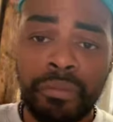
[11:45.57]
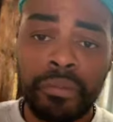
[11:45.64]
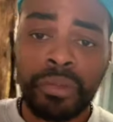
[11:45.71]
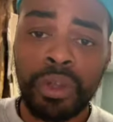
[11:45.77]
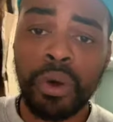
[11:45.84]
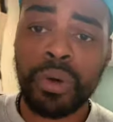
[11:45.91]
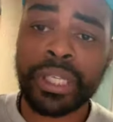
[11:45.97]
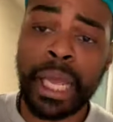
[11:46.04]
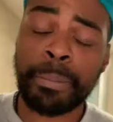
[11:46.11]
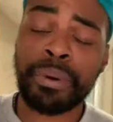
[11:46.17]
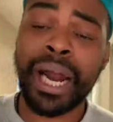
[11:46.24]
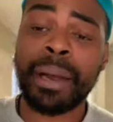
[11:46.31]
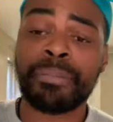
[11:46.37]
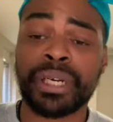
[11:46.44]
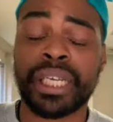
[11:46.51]
that
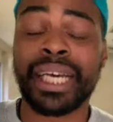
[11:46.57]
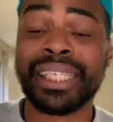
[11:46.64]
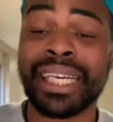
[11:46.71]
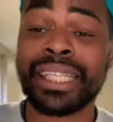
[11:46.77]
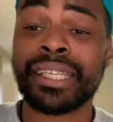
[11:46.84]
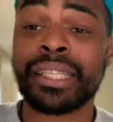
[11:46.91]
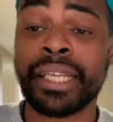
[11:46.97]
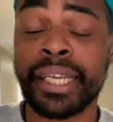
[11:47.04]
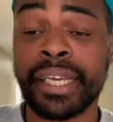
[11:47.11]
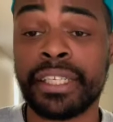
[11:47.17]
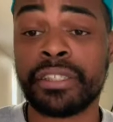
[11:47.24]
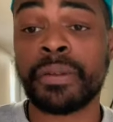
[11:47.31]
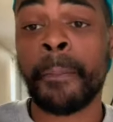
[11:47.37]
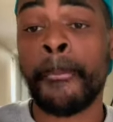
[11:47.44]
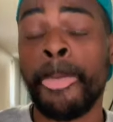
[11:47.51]
property. Another thing
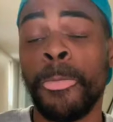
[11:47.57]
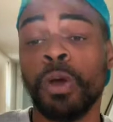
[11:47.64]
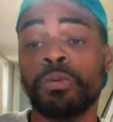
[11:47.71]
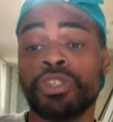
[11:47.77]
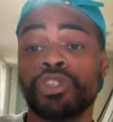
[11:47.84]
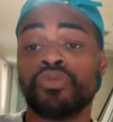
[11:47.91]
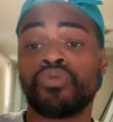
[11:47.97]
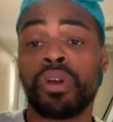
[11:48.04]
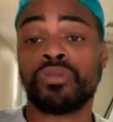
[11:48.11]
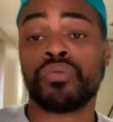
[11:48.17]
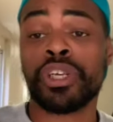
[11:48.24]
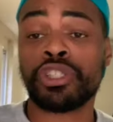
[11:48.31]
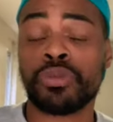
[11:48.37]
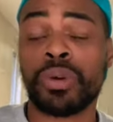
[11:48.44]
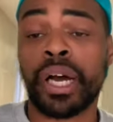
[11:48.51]
is, when you run
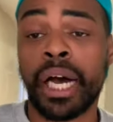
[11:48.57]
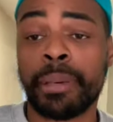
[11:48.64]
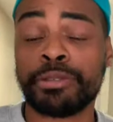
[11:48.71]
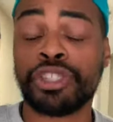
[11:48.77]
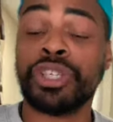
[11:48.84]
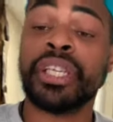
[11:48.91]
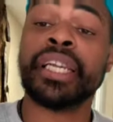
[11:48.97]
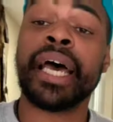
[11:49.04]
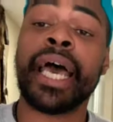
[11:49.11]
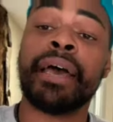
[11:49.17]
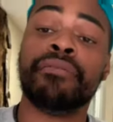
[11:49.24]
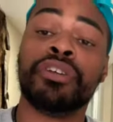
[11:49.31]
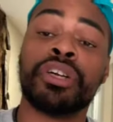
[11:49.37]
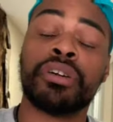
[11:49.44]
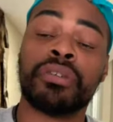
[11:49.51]
rental comps, you need to have
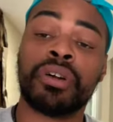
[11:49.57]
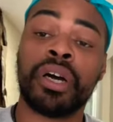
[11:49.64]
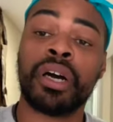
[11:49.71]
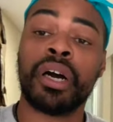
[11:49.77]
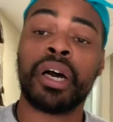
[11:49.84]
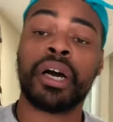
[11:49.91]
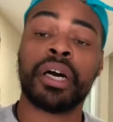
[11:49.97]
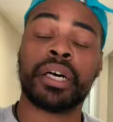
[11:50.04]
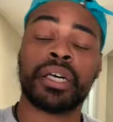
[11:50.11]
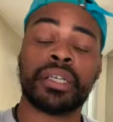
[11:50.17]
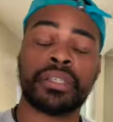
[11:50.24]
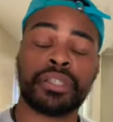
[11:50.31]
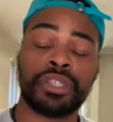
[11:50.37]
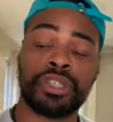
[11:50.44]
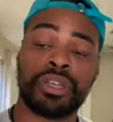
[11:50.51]
your
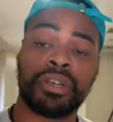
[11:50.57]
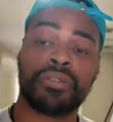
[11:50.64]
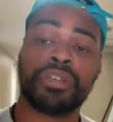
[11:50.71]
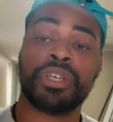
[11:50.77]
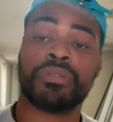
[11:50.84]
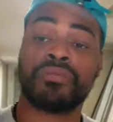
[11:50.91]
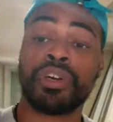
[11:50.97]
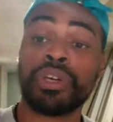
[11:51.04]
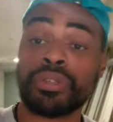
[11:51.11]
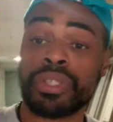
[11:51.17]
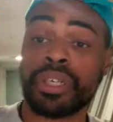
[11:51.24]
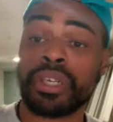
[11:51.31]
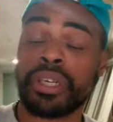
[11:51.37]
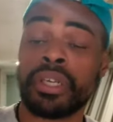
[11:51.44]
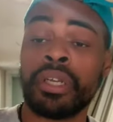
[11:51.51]

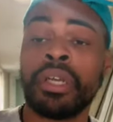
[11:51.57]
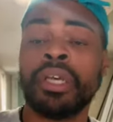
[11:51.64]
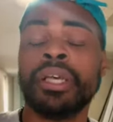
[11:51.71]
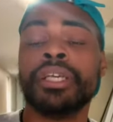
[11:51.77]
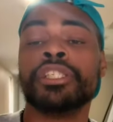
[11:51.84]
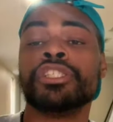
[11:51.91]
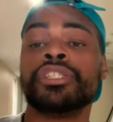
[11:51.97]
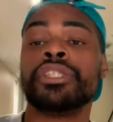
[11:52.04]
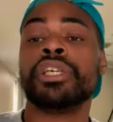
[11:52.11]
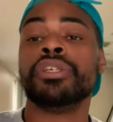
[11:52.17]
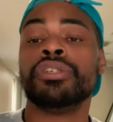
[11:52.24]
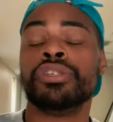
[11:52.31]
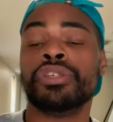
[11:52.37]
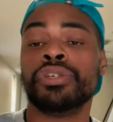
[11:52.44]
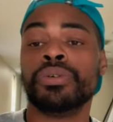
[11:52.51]
realtor
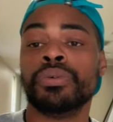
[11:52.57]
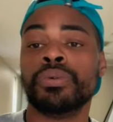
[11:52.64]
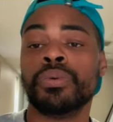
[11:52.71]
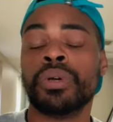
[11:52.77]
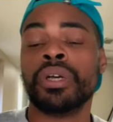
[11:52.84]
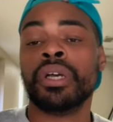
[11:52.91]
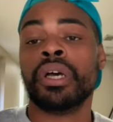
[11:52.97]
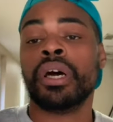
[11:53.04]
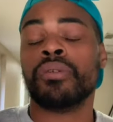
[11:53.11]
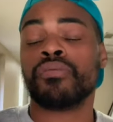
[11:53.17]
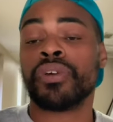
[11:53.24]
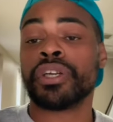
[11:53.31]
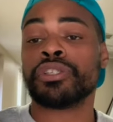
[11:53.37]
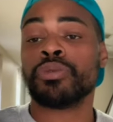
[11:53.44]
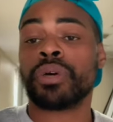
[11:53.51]
send you
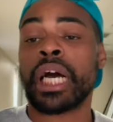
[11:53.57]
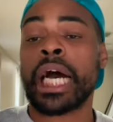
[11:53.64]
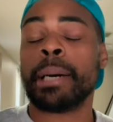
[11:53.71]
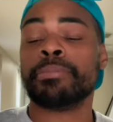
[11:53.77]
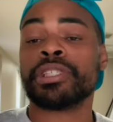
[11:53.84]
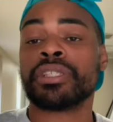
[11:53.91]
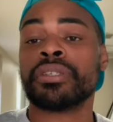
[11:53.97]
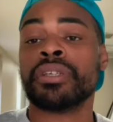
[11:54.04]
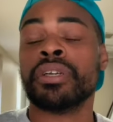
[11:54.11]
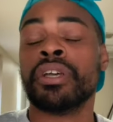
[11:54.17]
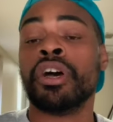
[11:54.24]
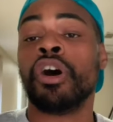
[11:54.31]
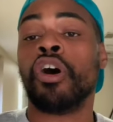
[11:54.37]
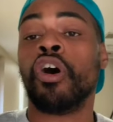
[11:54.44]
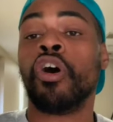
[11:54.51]
rental comps
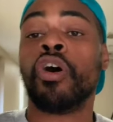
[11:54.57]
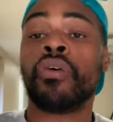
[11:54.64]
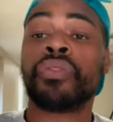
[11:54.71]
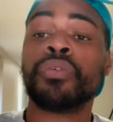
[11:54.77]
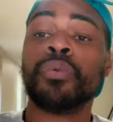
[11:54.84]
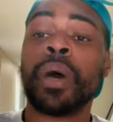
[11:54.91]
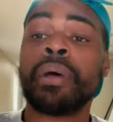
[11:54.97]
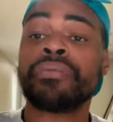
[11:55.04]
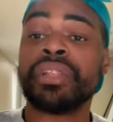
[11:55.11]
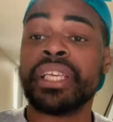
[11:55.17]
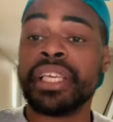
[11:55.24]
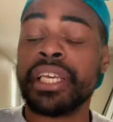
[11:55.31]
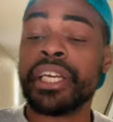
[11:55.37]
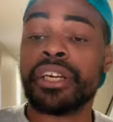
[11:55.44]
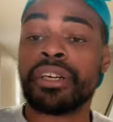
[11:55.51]
all throughout the
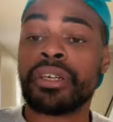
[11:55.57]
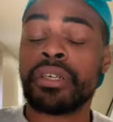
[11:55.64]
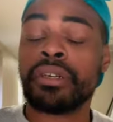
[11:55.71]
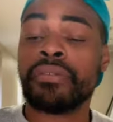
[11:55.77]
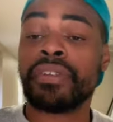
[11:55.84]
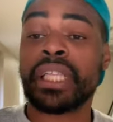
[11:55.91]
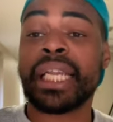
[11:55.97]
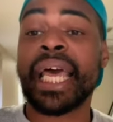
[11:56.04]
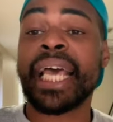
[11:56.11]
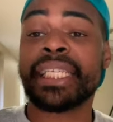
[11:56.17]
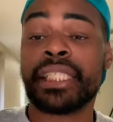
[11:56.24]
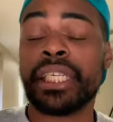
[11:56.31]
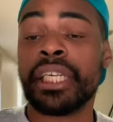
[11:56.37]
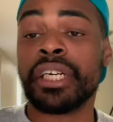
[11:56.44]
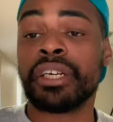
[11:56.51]
year for the last
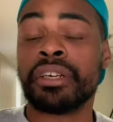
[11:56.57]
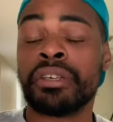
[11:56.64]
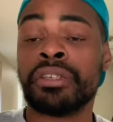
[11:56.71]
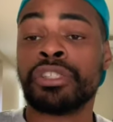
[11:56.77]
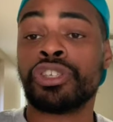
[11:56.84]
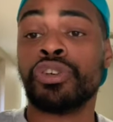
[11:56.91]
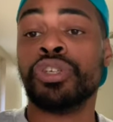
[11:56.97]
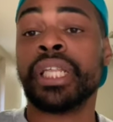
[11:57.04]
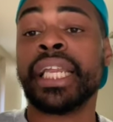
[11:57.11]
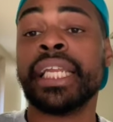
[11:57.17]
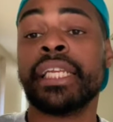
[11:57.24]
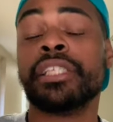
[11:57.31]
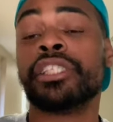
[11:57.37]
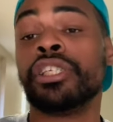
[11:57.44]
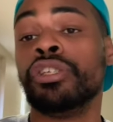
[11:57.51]
year. So they need
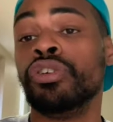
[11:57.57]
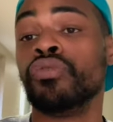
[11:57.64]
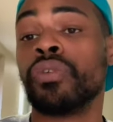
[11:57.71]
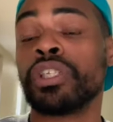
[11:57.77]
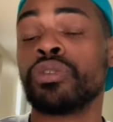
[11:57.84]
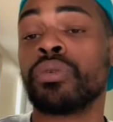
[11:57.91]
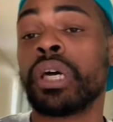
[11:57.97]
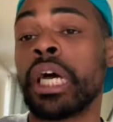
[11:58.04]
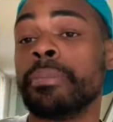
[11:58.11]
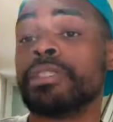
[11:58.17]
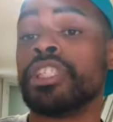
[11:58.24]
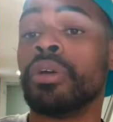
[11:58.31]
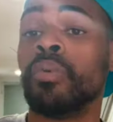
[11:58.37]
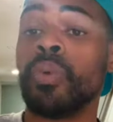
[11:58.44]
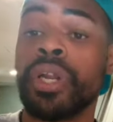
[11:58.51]
to send you rental comps in
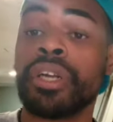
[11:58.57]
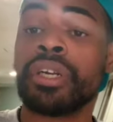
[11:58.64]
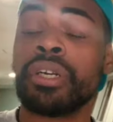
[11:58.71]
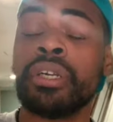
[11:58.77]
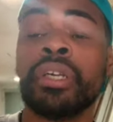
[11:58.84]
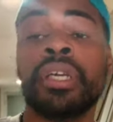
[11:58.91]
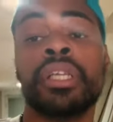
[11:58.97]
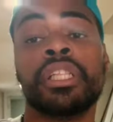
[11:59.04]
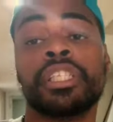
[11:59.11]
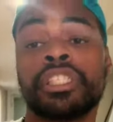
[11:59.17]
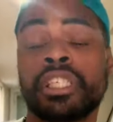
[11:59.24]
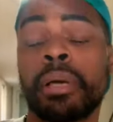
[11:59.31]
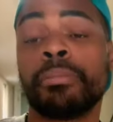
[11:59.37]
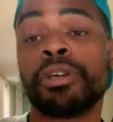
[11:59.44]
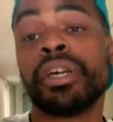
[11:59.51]
the winter, the
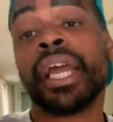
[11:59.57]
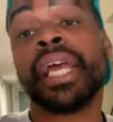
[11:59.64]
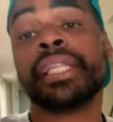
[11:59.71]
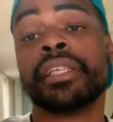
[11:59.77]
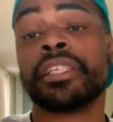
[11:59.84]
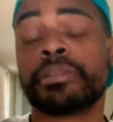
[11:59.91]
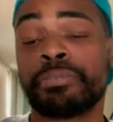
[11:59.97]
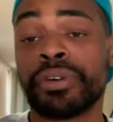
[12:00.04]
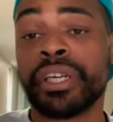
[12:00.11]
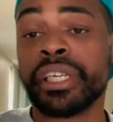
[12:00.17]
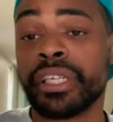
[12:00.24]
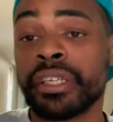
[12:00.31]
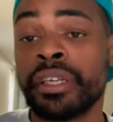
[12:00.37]
summer, and the spring,